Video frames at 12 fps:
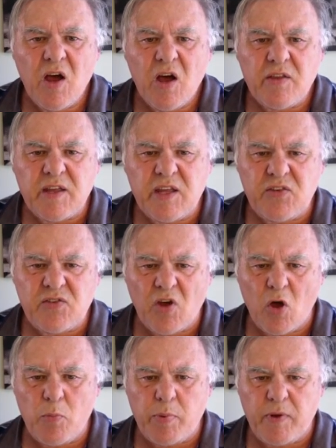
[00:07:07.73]
I think he's
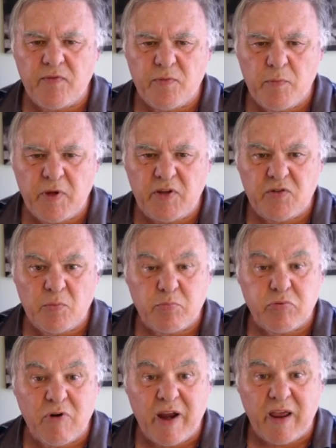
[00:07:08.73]
hoping for me to
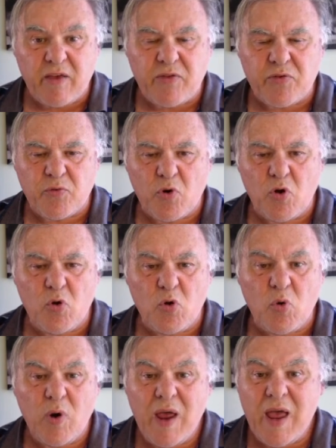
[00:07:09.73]
break
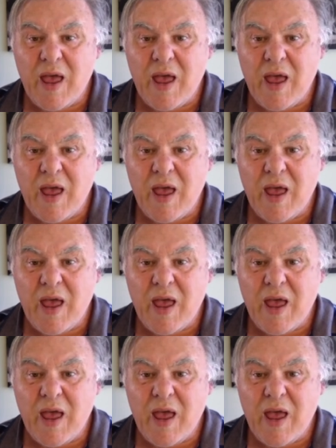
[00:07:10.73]
through